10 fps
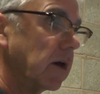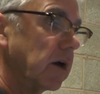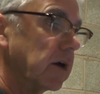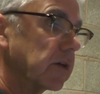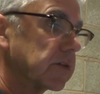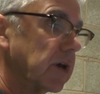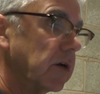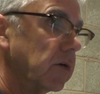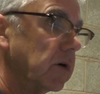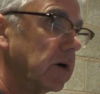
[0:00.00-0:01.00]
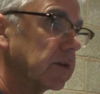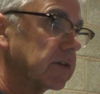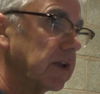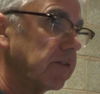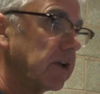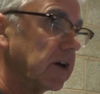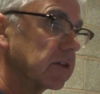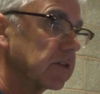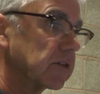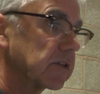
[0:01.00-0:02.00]
So until I've
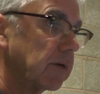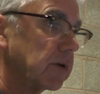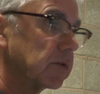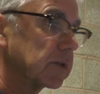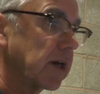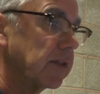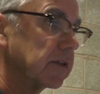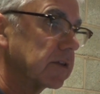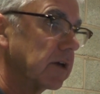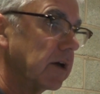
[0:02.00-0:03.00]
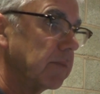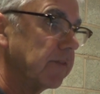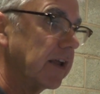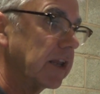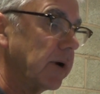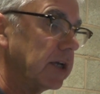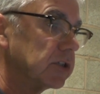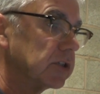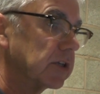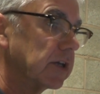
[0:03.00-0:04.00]
licensed, I will always get this
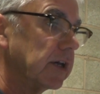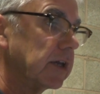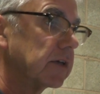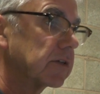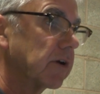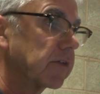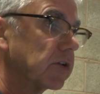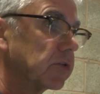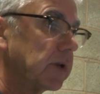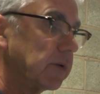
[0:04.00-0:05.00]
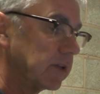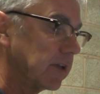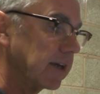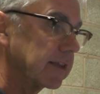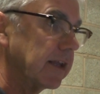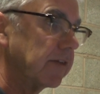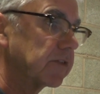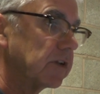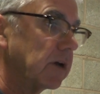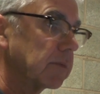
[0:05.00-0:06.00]
evaluation key. So I've got 21 days
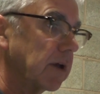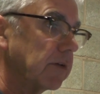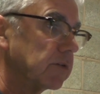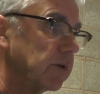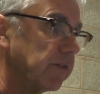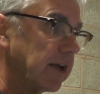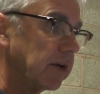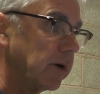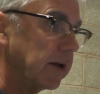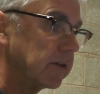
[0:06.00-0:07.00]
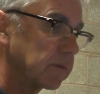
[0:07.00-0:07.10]
left, and I'm going to evaluate.